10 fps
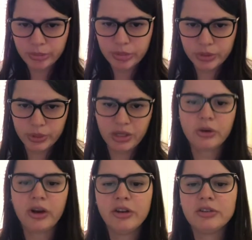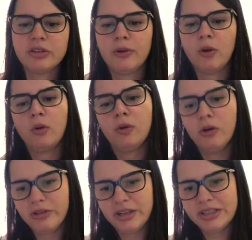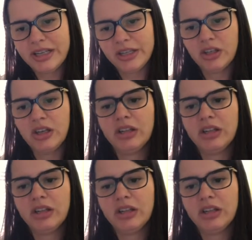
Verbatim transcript: Between Craniocervical Orientation